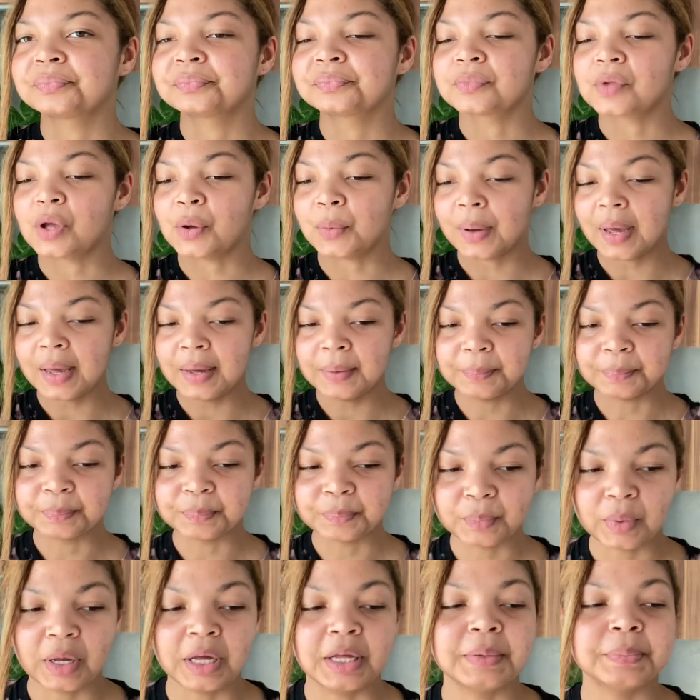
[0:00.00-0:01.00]
Okay,
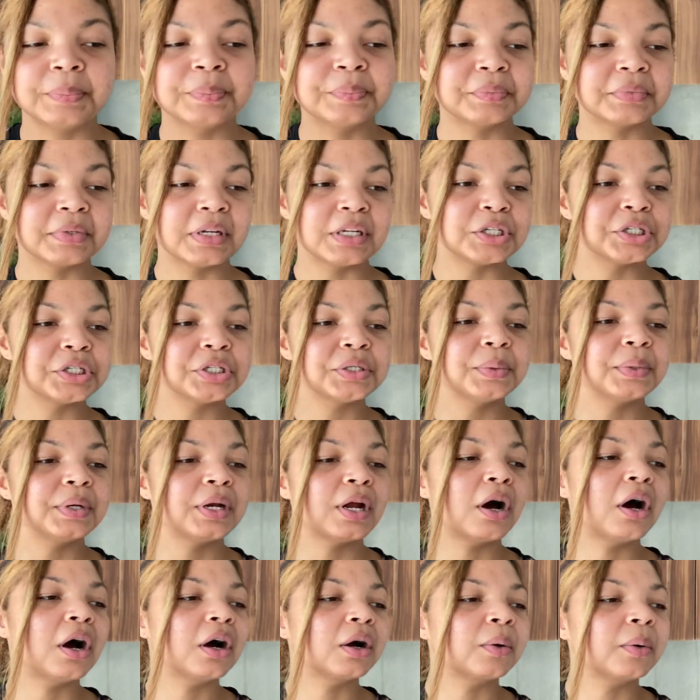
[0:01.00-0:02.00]
well, let's do an
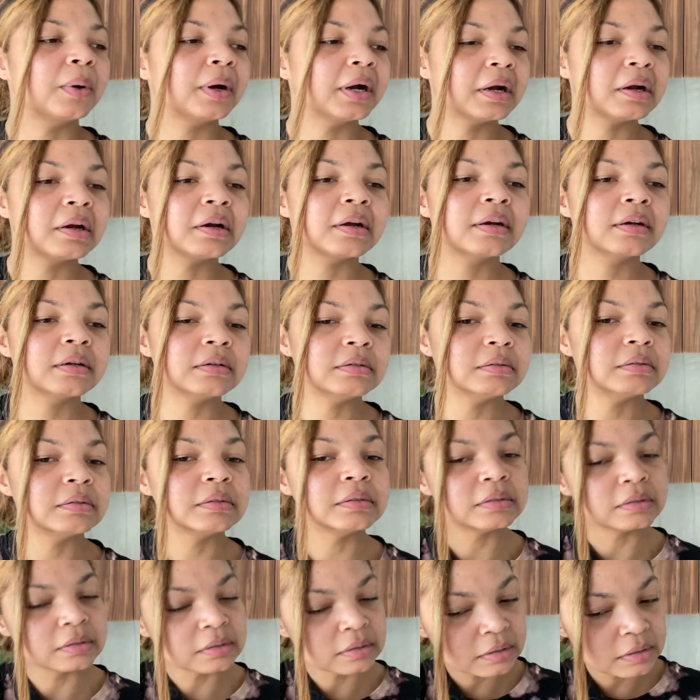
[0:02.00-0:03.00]
awkward
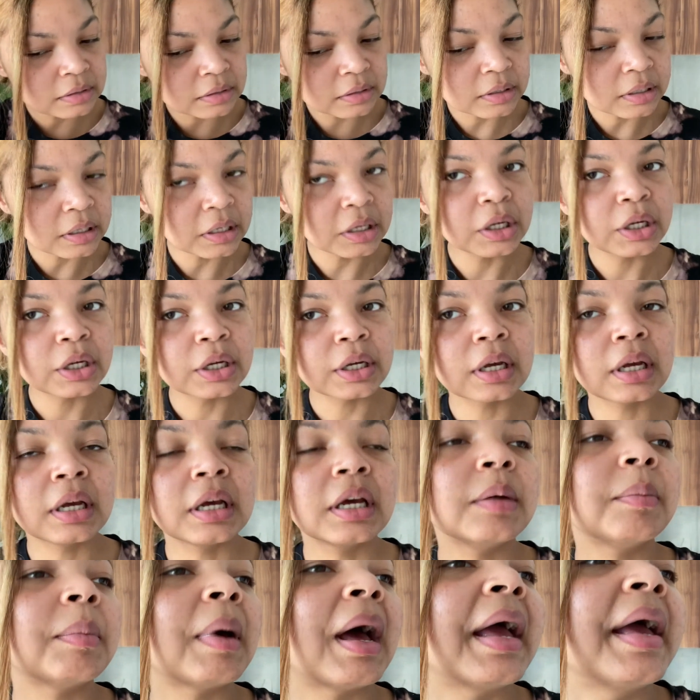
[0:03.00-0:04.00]

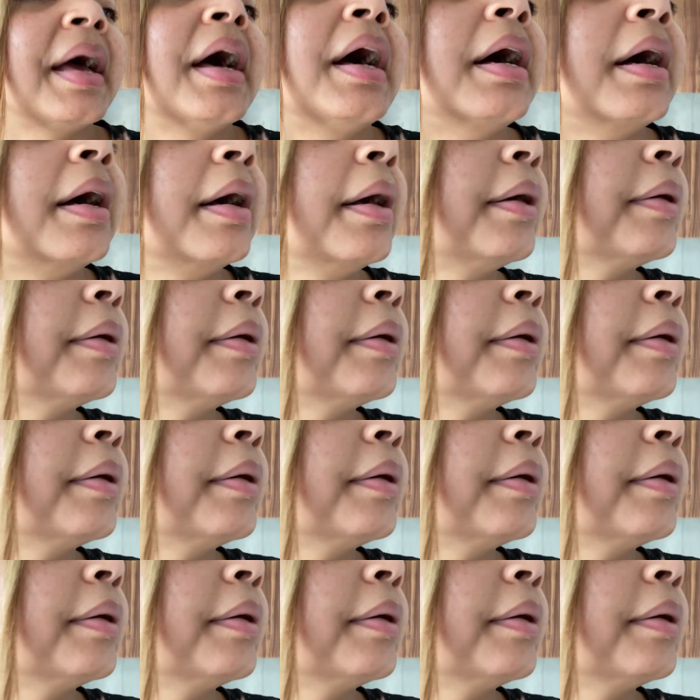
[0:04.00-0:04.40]
goodbye hug.